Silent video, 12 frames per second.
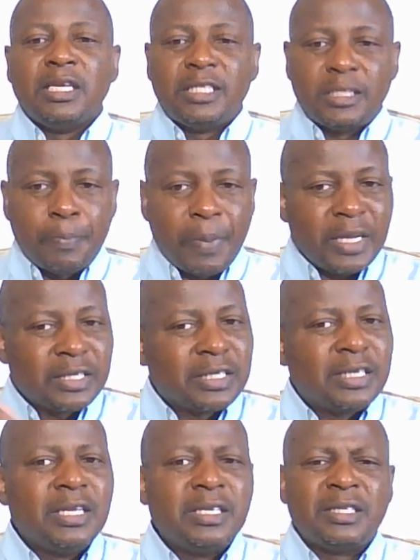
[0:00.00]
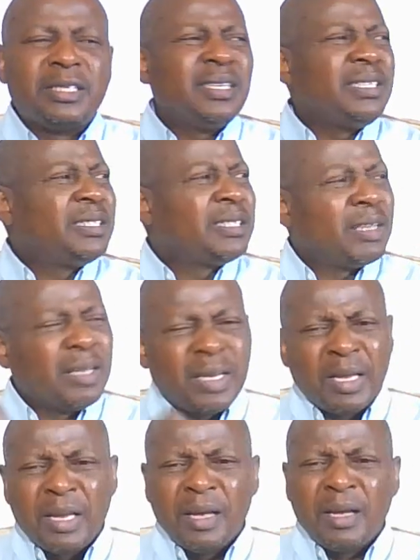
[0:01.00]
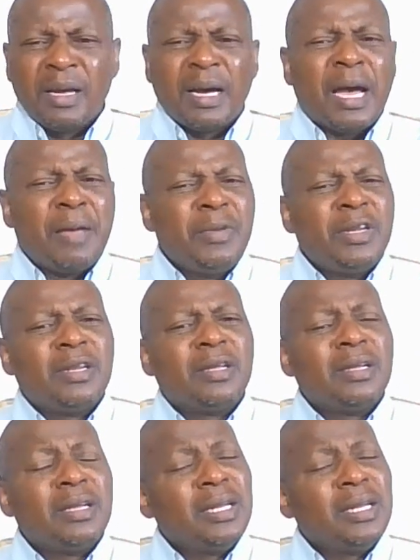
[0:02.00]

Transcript: it's pets days it's i mean